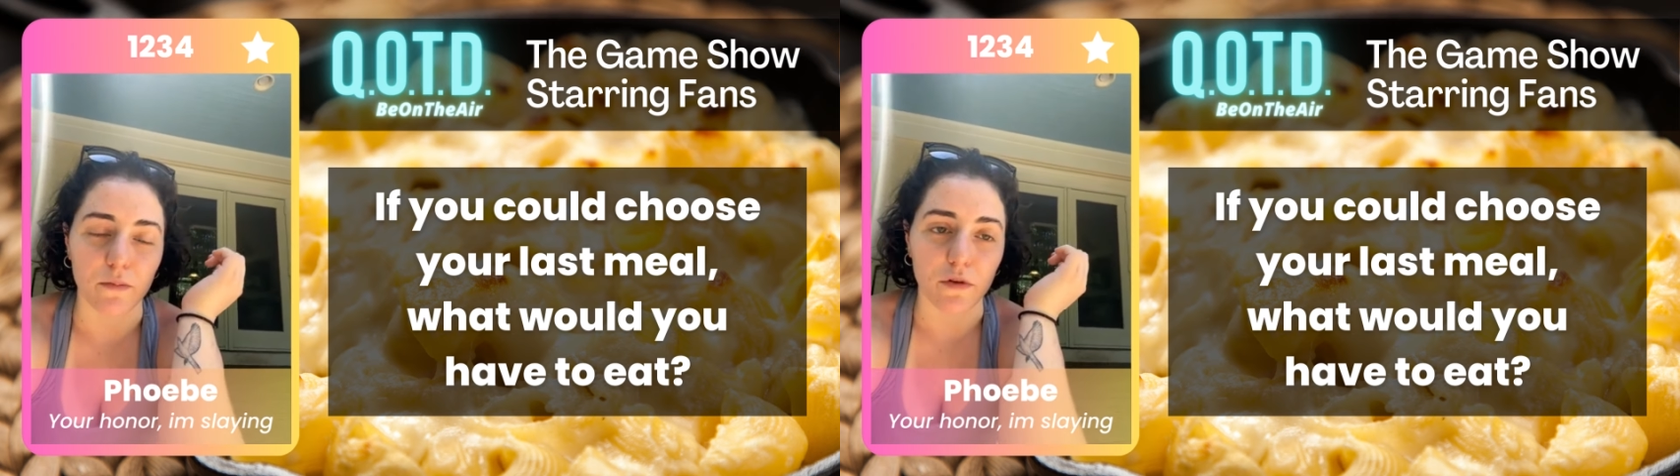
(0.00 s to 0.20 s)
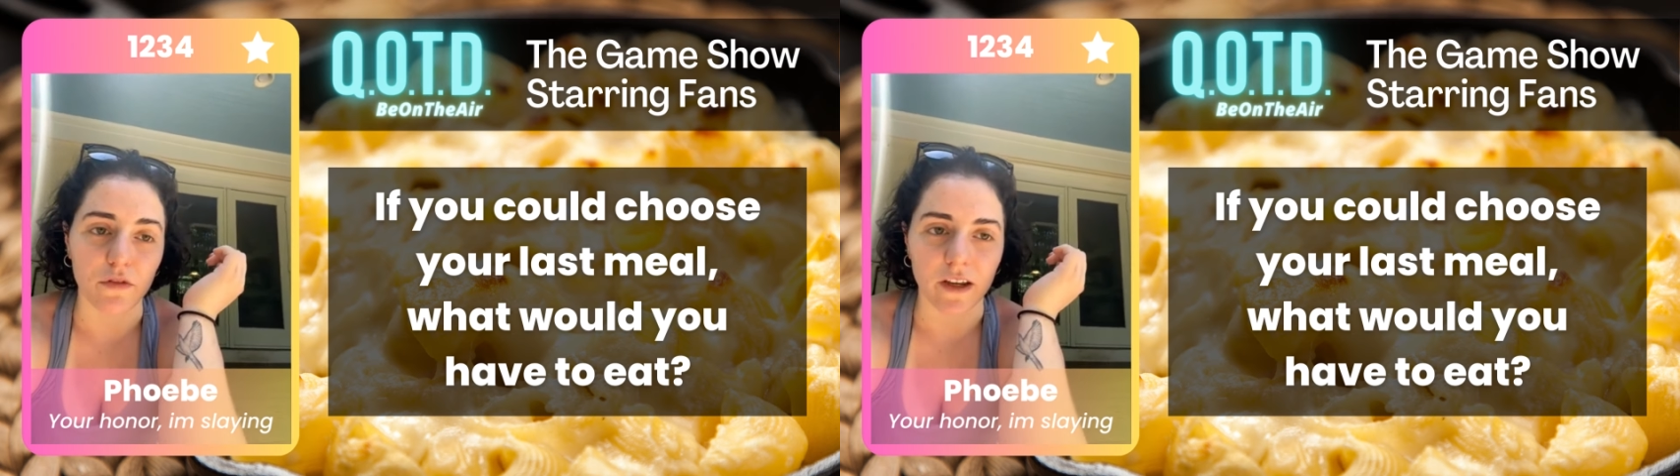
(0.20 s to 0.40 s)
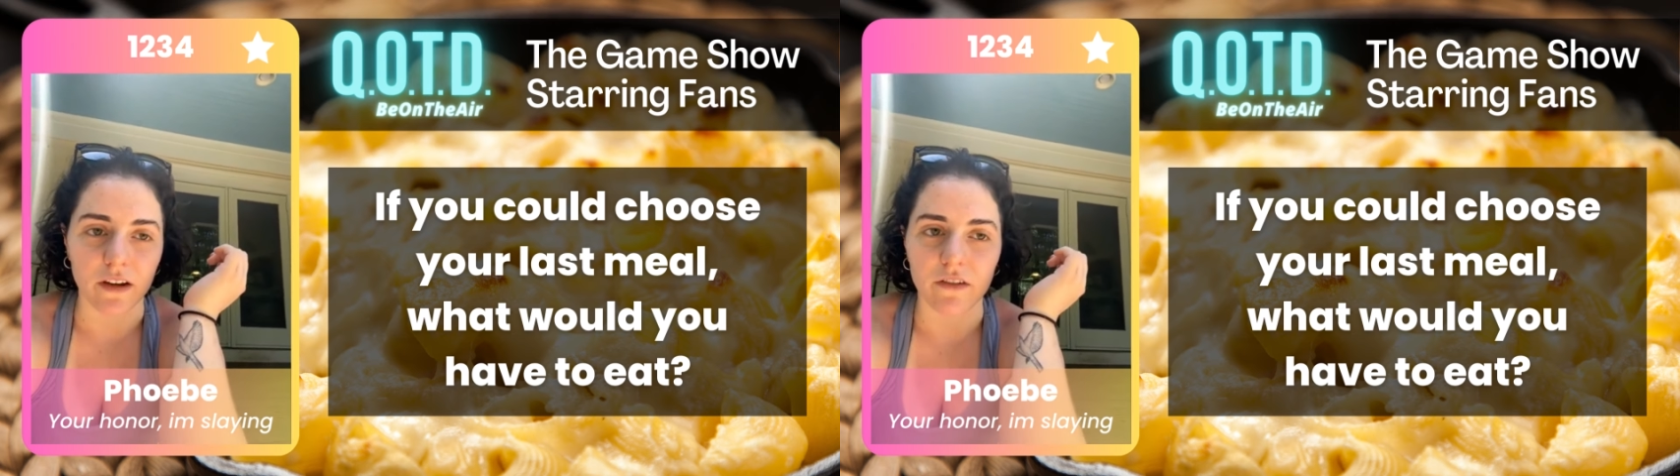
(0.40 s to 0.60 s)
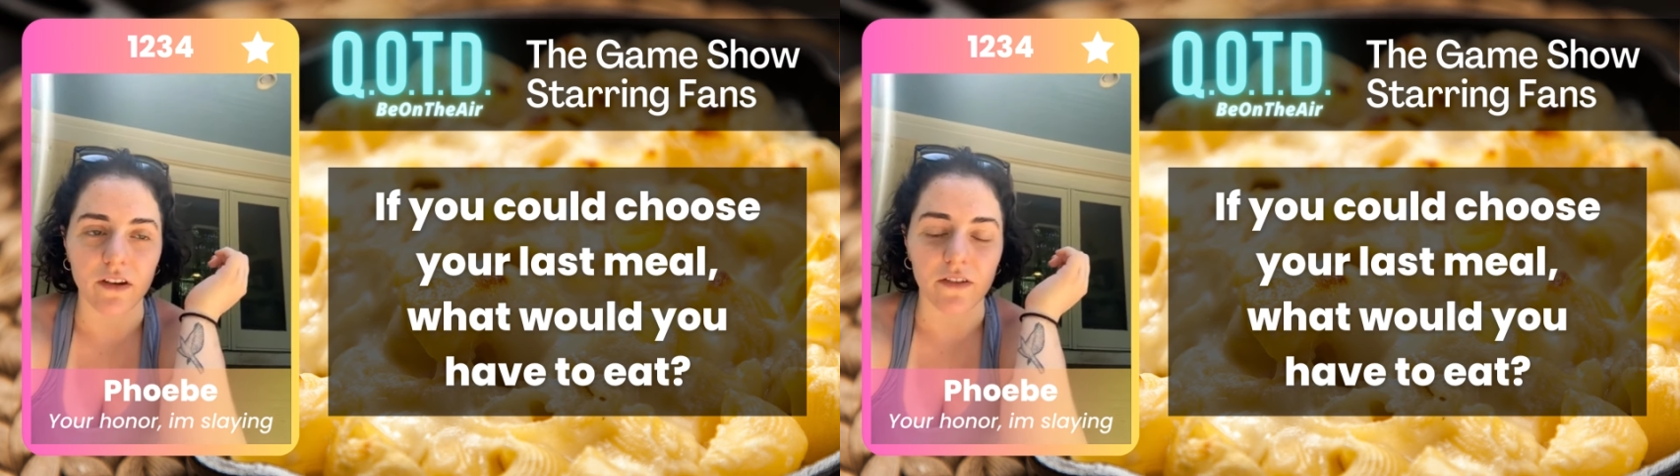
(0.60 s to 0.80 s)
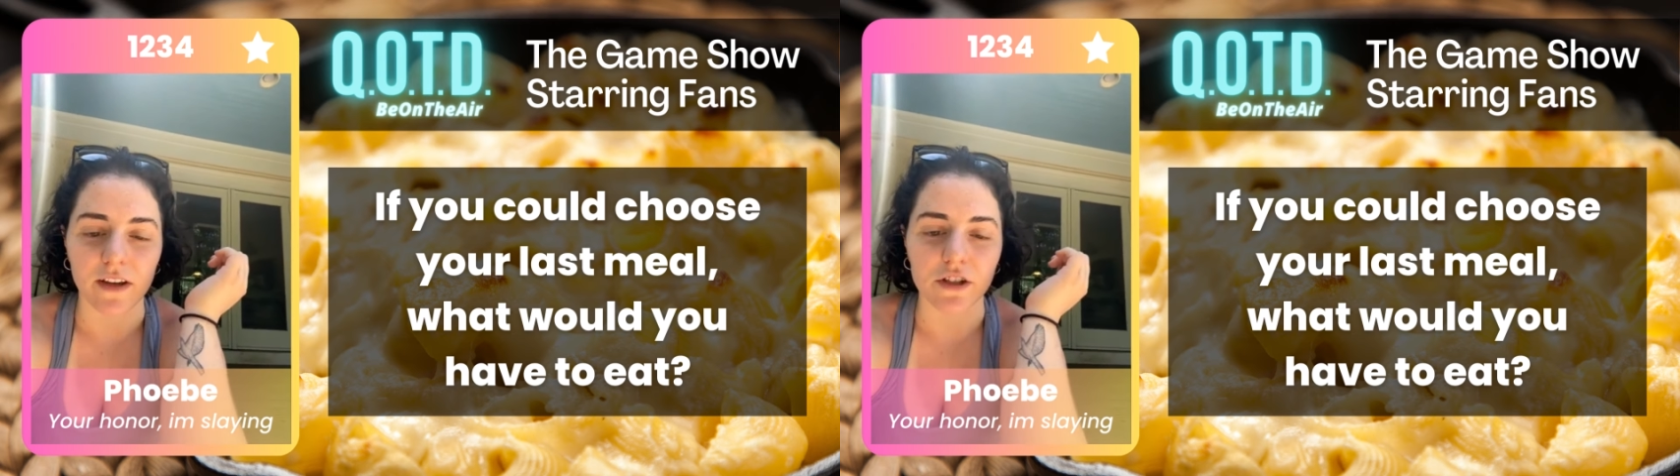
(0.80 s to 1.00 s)
movie or
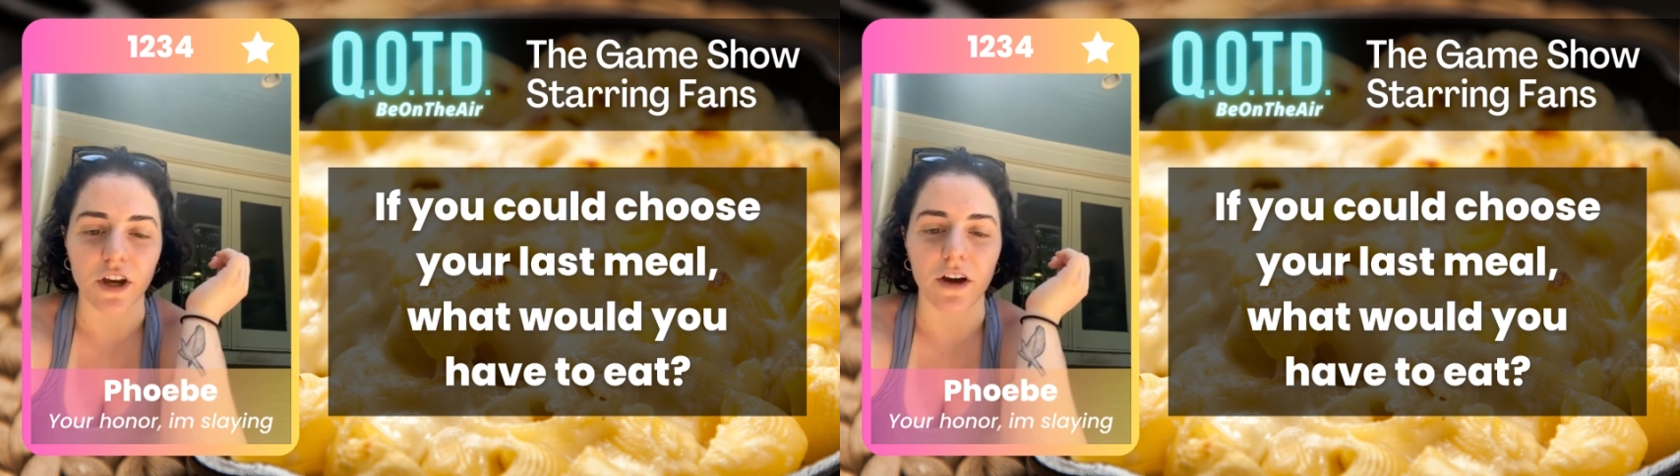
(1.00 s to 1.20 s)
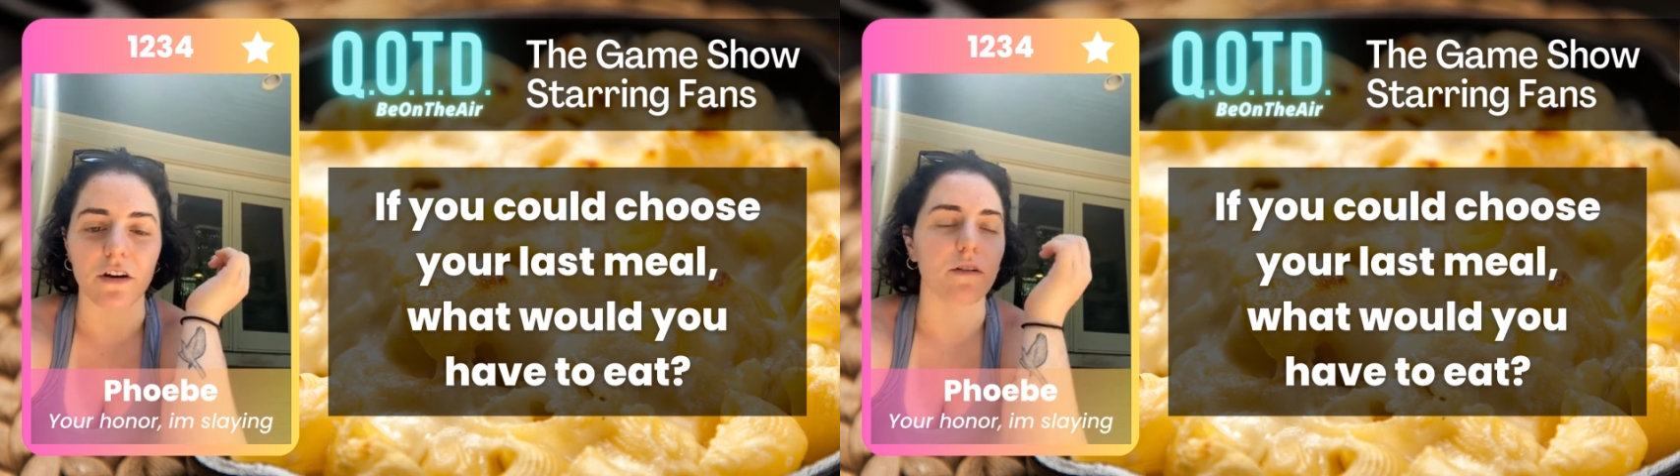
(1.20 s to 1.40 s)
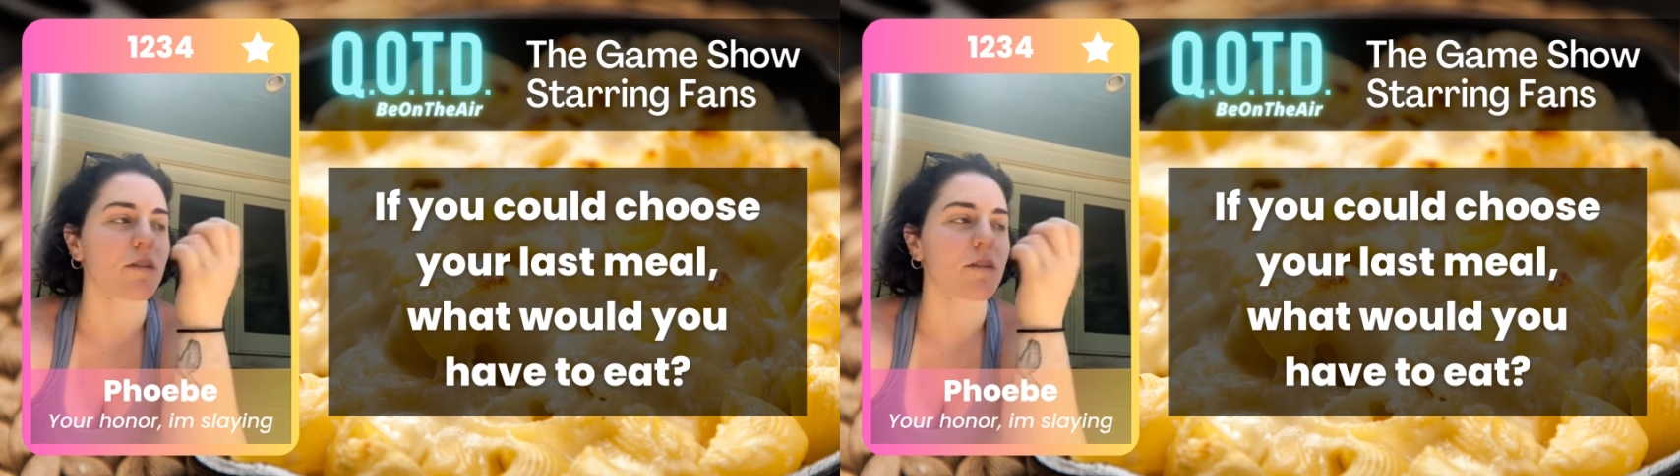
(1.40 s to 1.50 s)
T V show